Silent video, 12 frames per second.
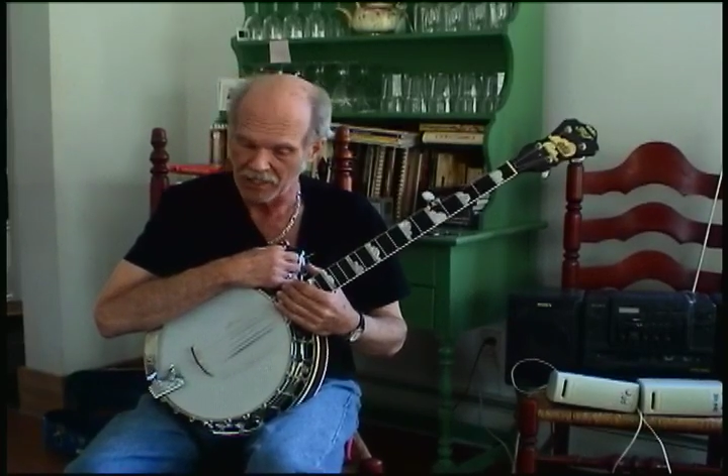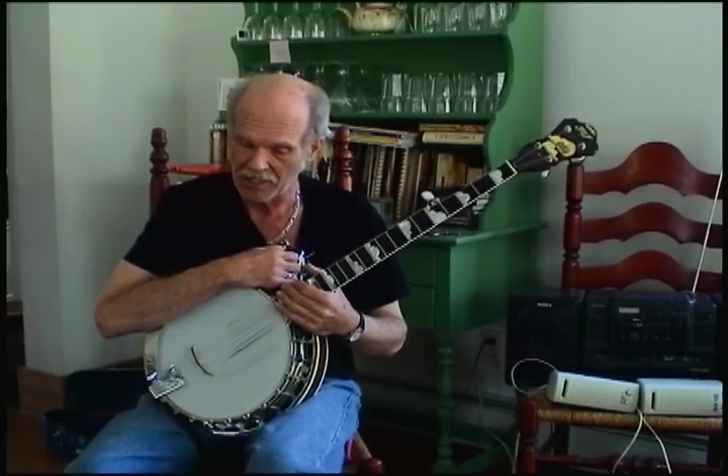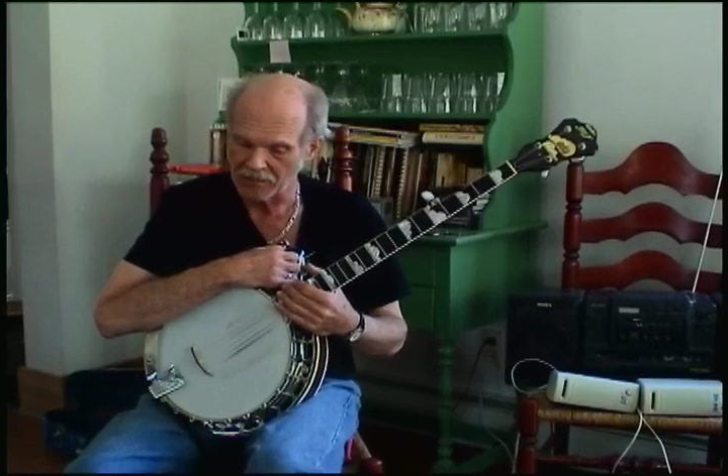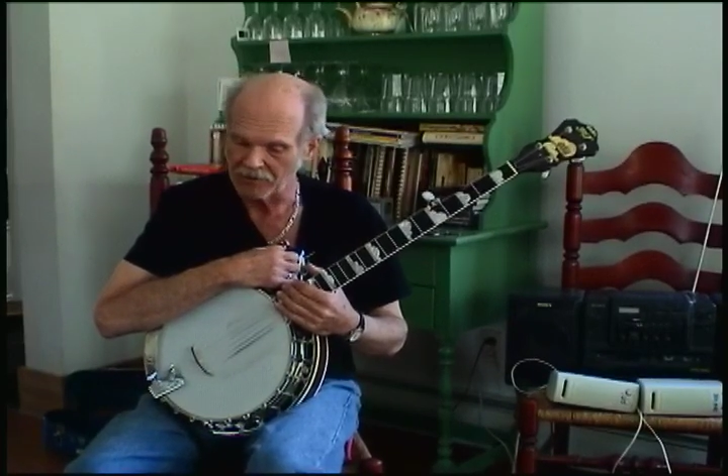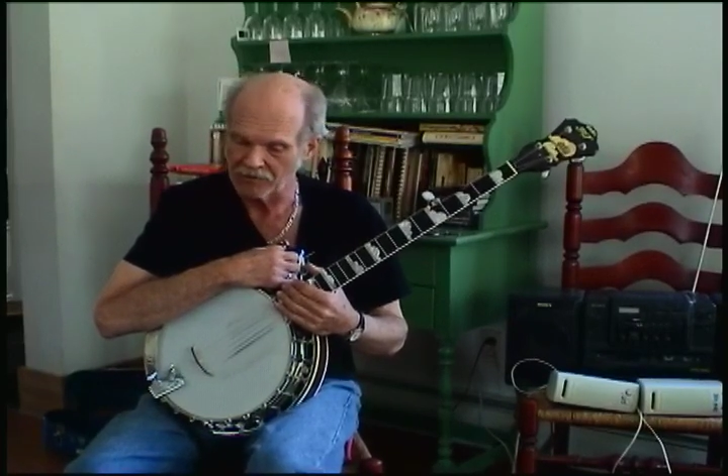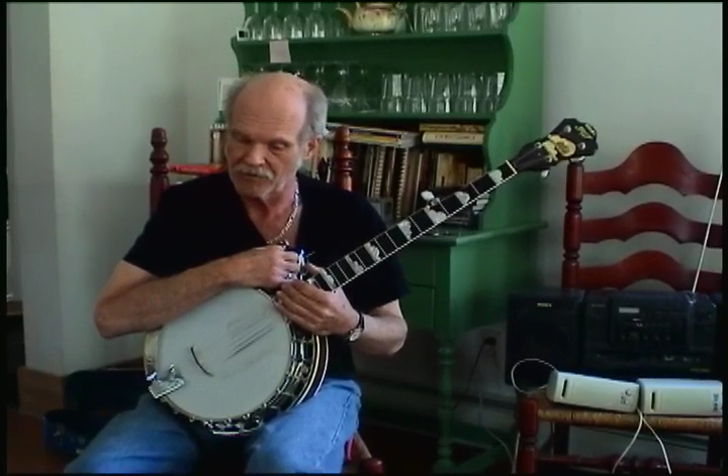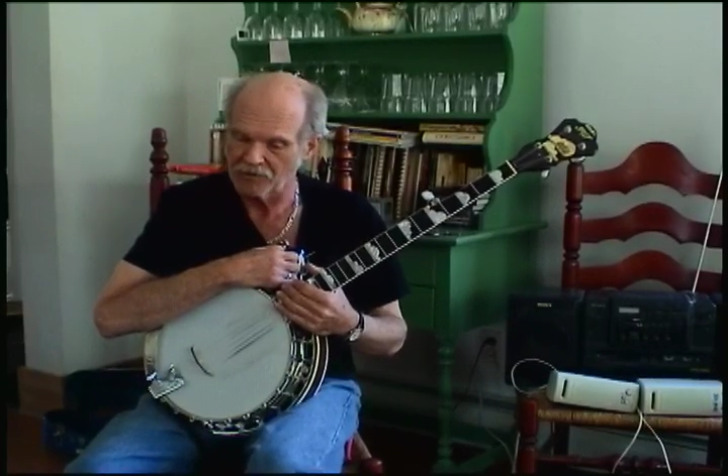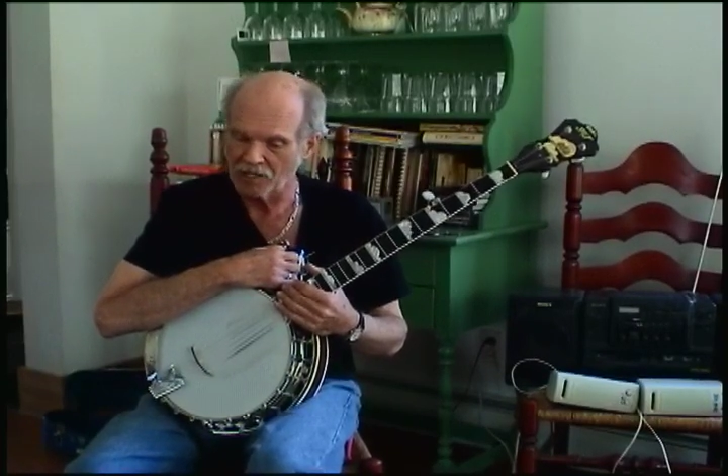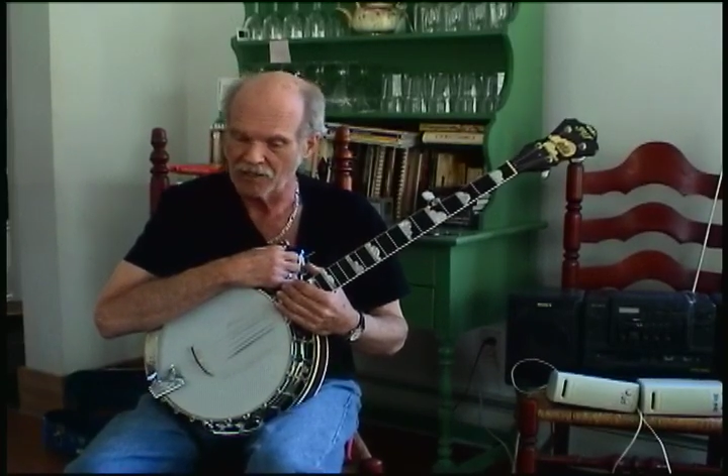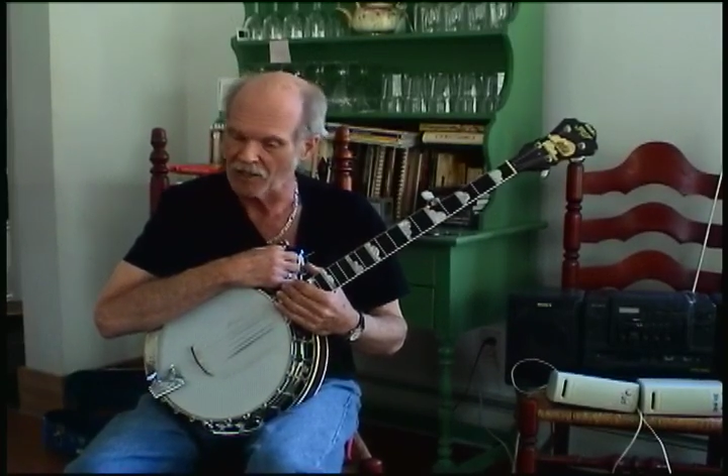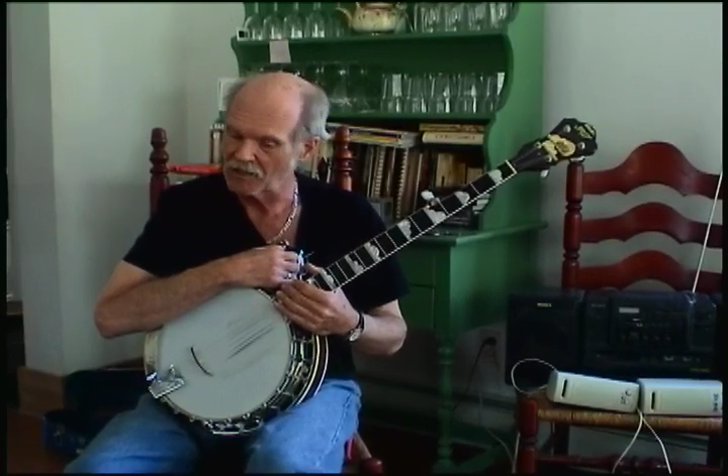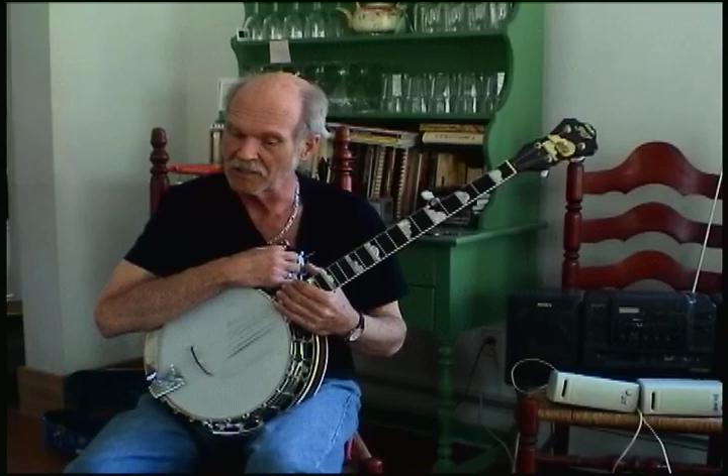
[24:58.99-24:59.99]
and
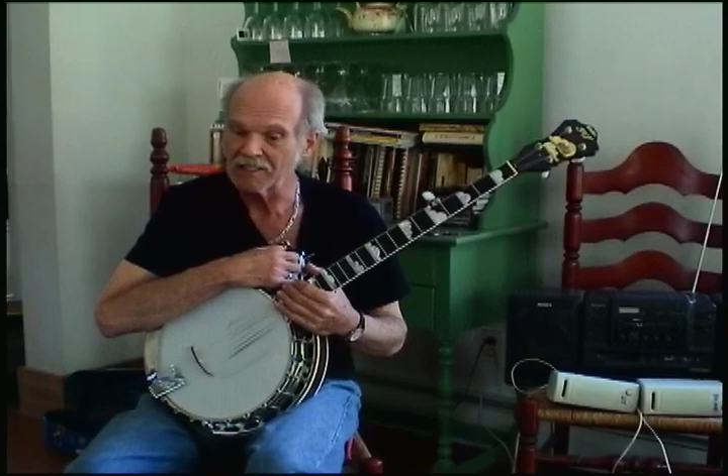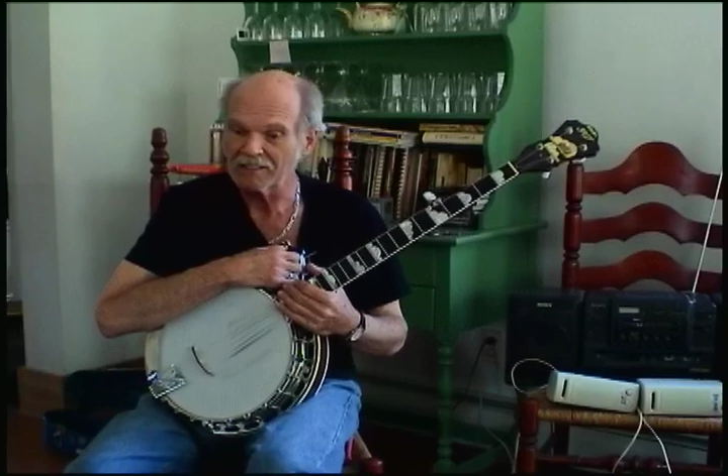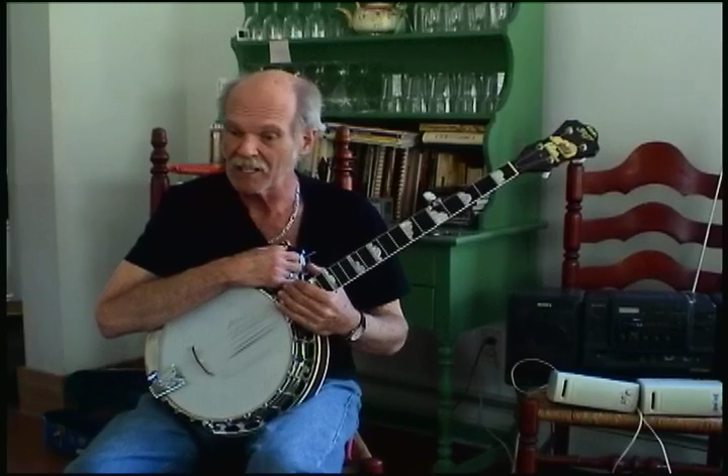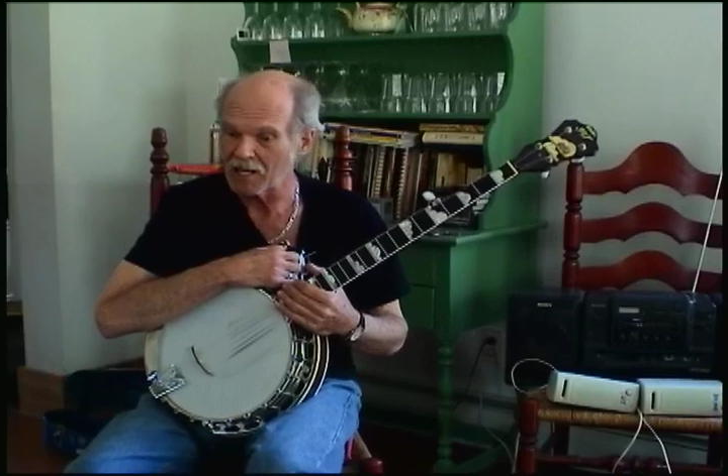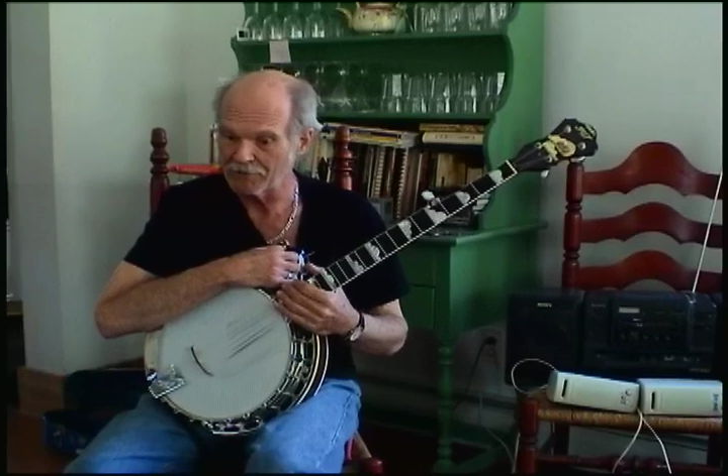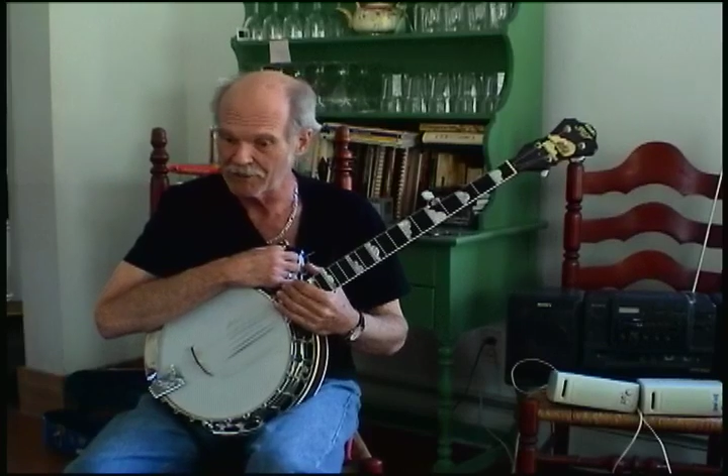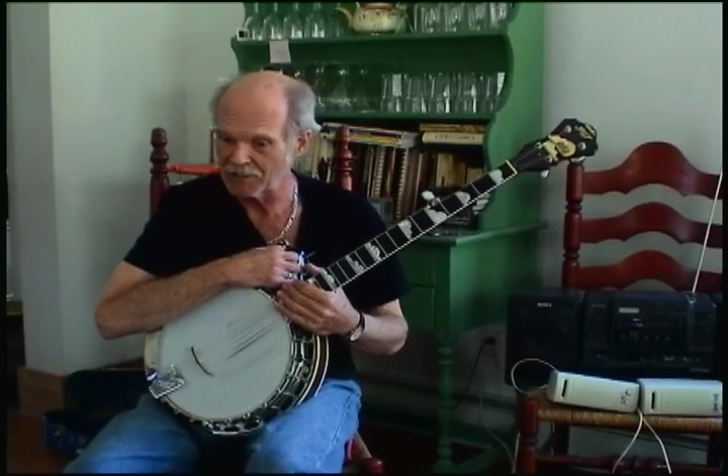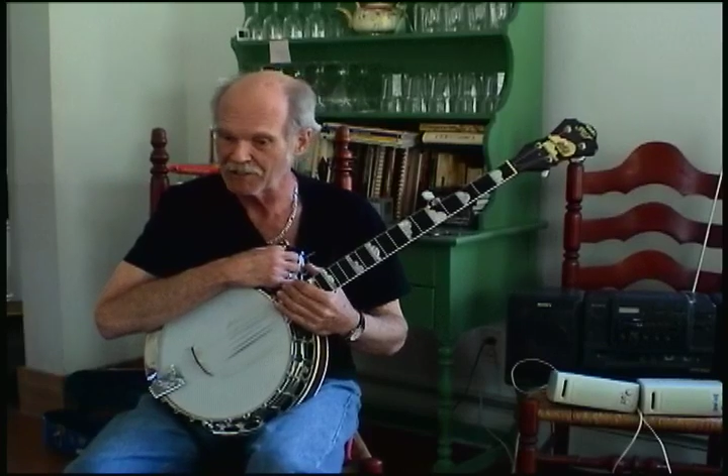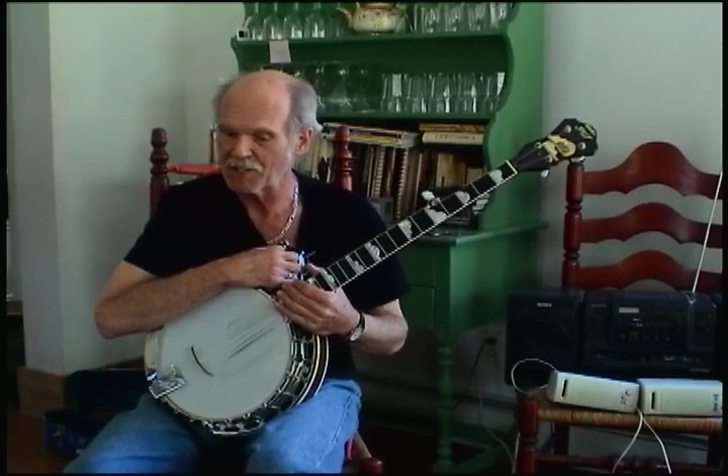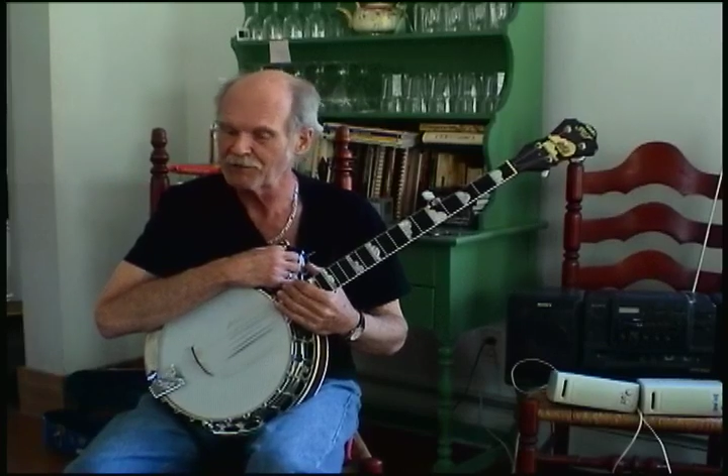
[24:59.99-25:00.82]
a little of it,